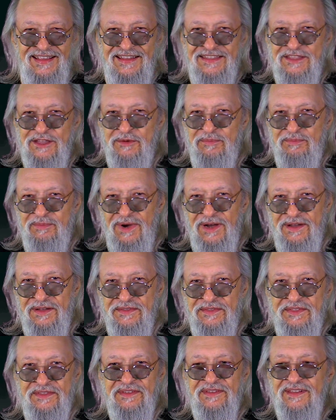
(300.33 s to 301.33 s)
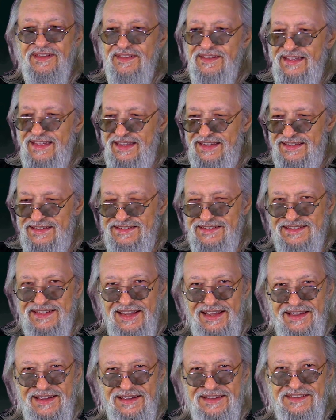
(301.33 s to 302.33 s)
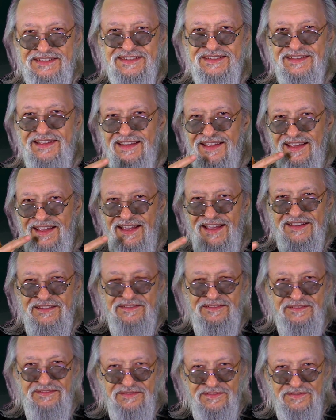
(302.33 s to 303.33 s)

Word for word: and the month in text and